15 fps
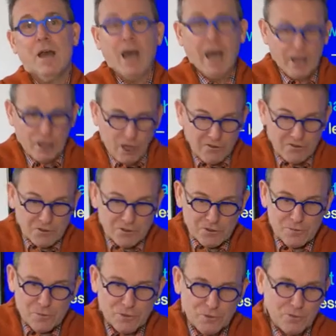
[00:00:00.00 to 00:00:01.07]
And after the
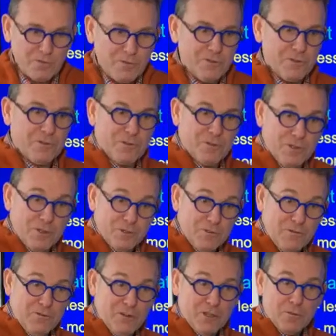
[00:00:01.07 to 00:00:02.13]
maneuver, you
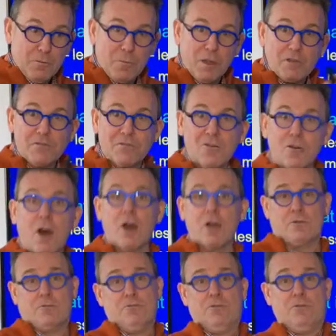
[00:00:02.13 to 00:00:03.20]
find a painful
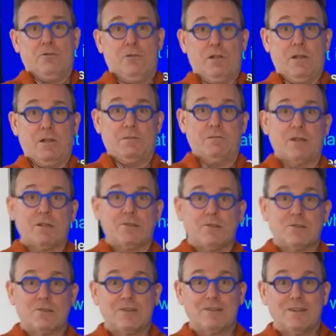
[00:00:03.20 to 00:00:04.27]
arc on straight leg raise.